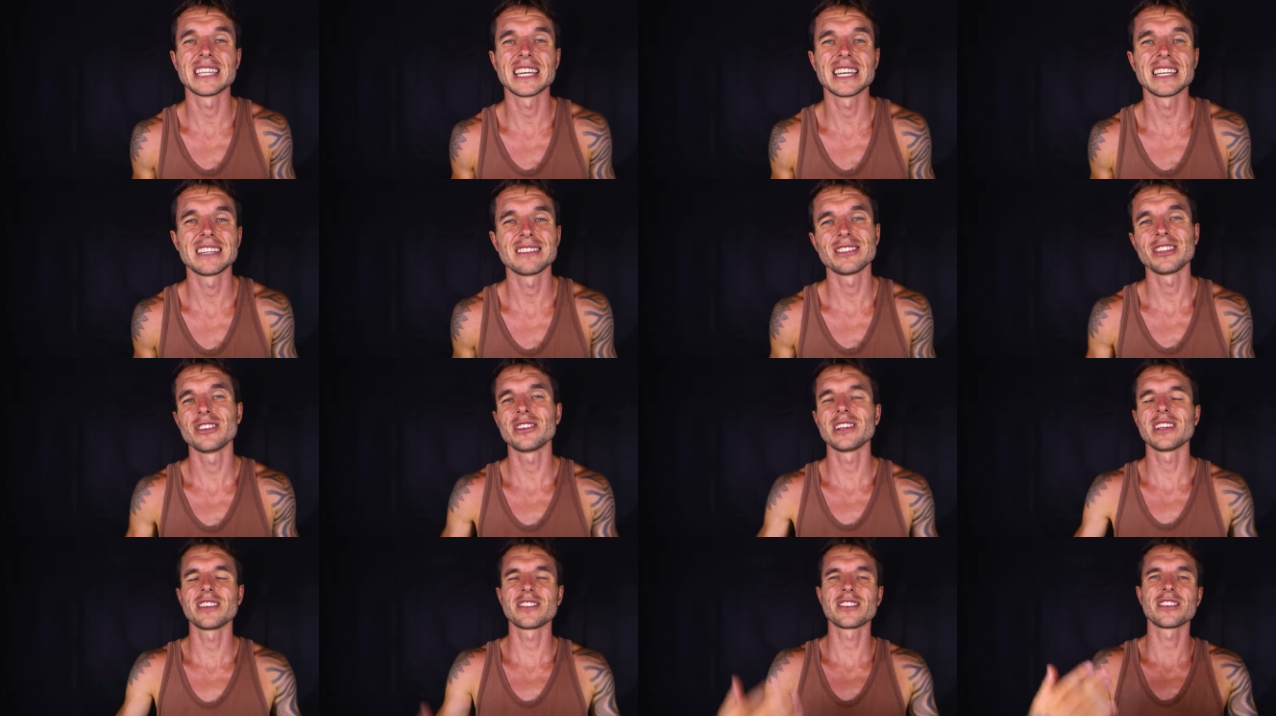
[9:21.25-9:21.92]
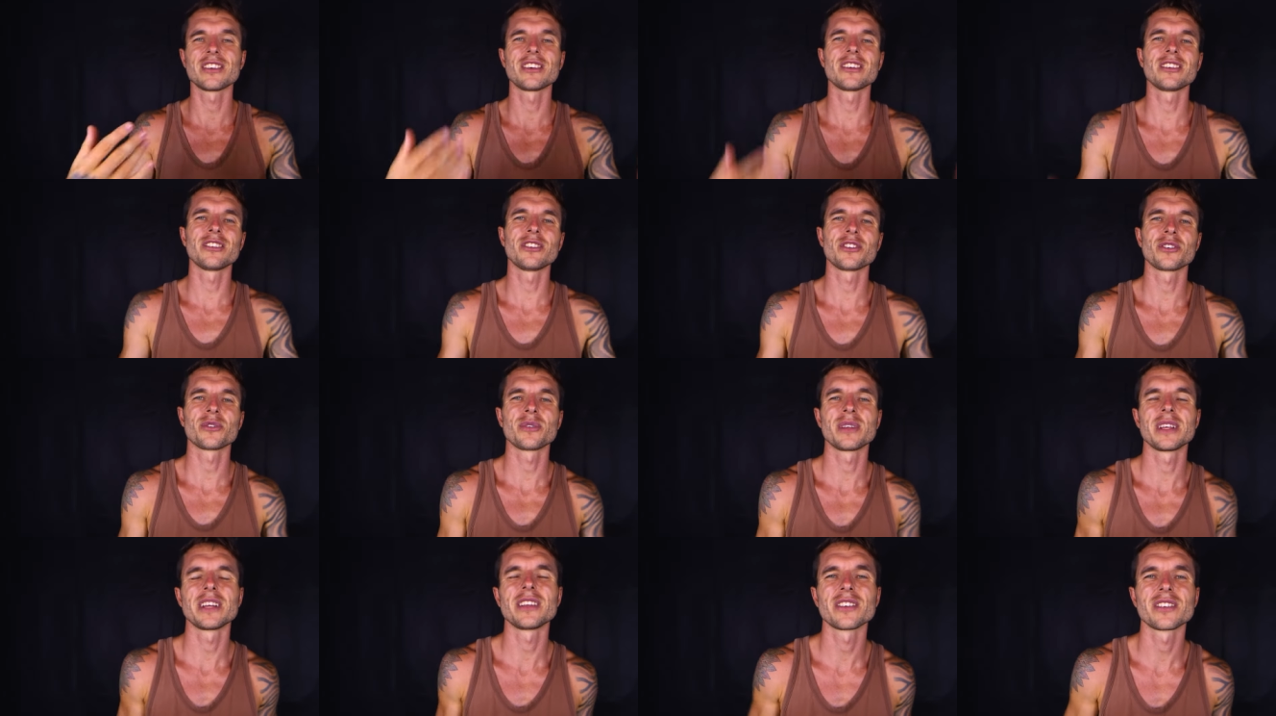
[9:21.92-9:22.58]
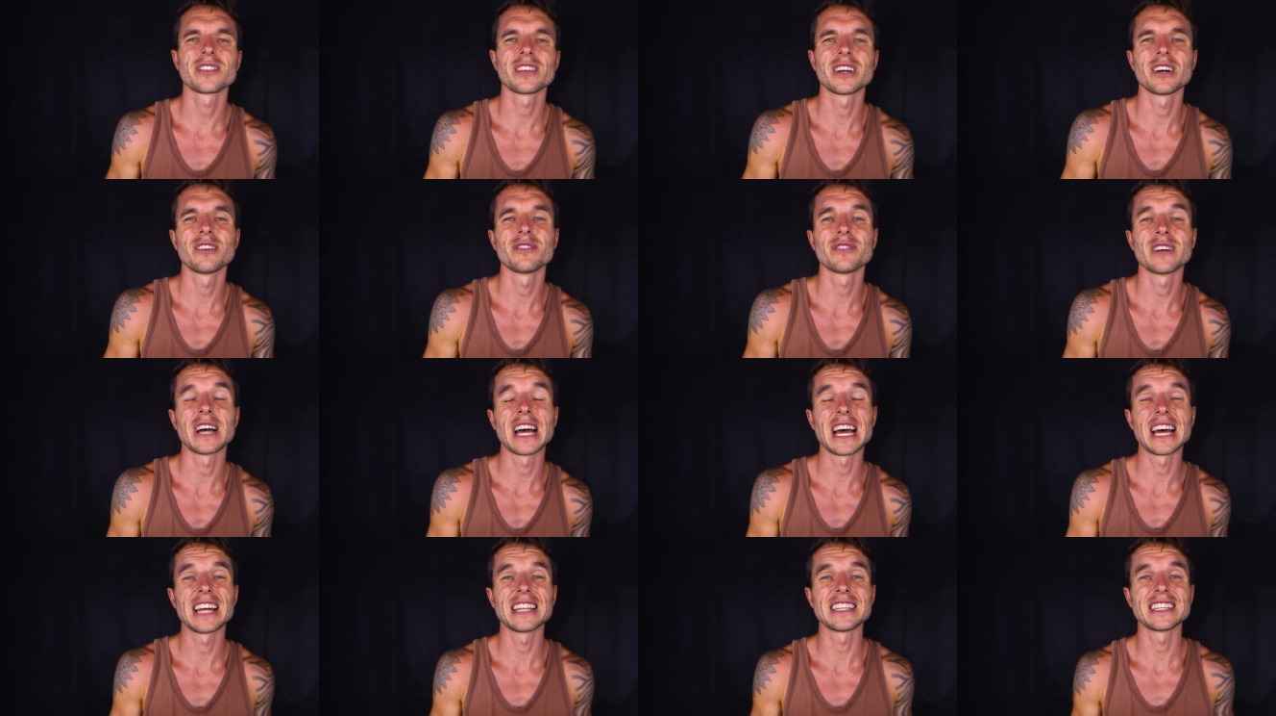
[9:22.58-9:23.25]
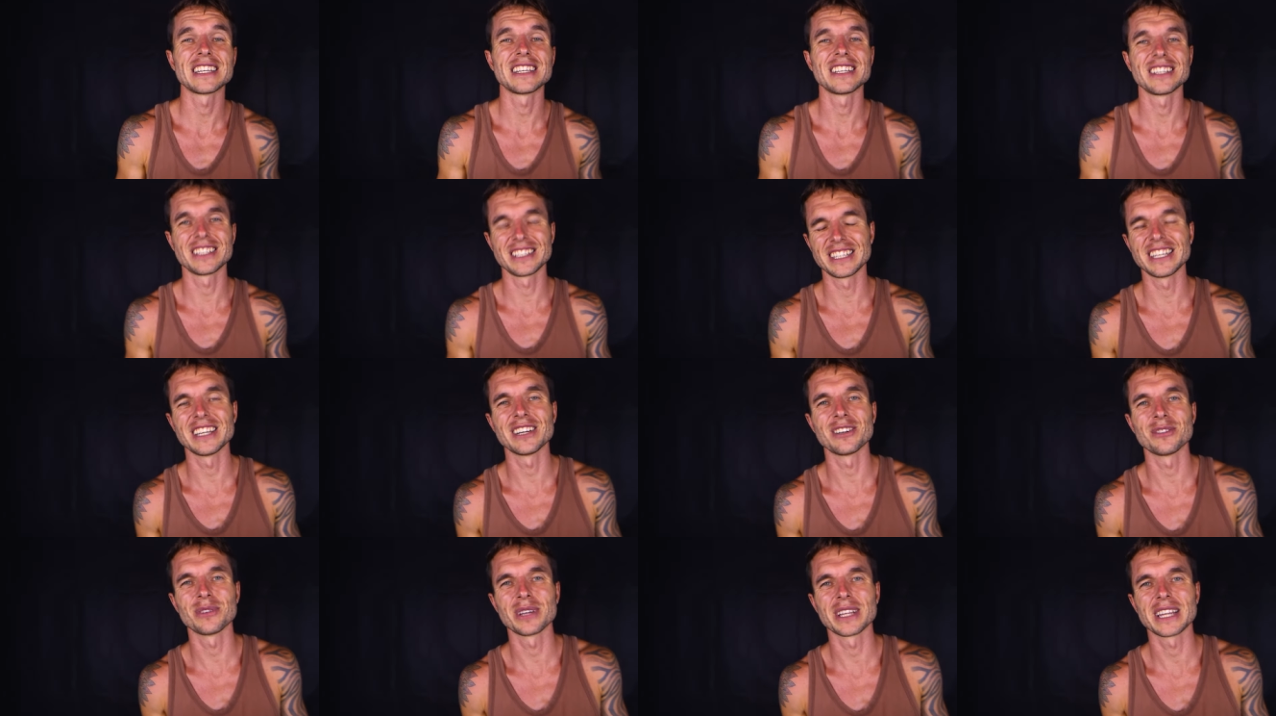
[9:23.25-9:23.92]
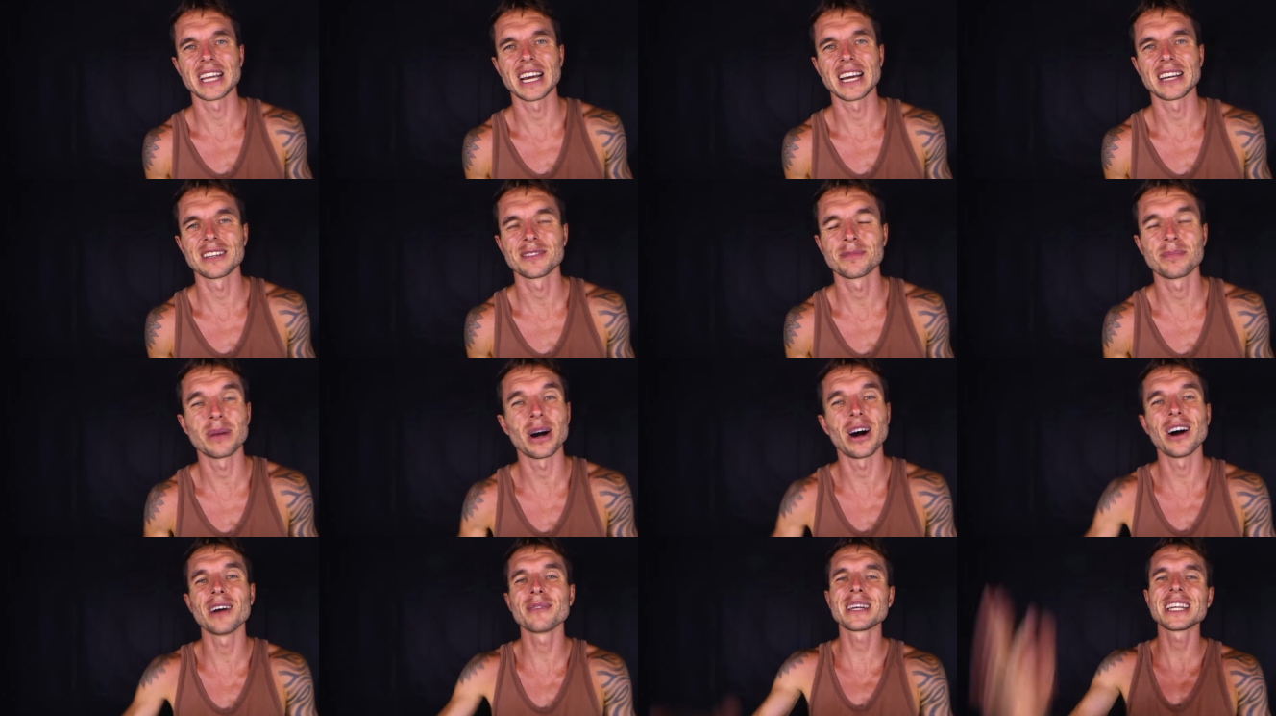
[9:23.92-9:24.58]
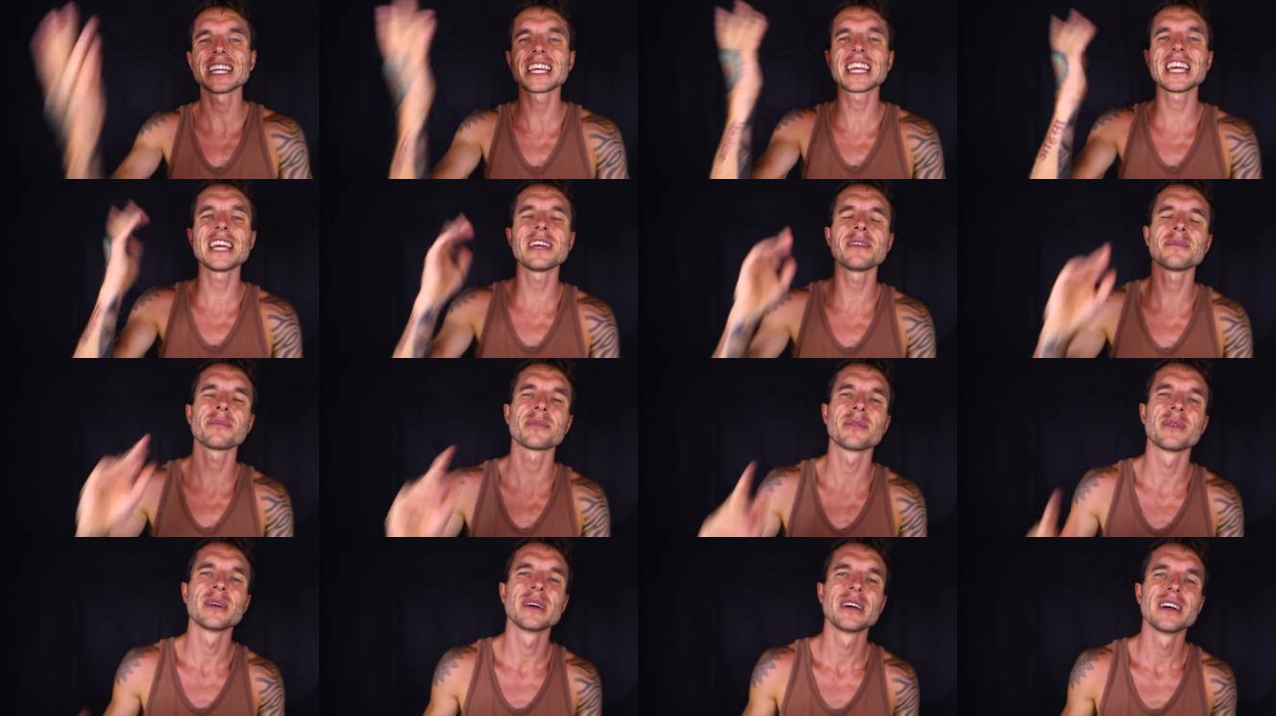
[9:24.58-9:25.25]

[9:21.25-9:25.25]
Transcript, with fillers: then you need to look within yourself and deal with that. But I'm going to keep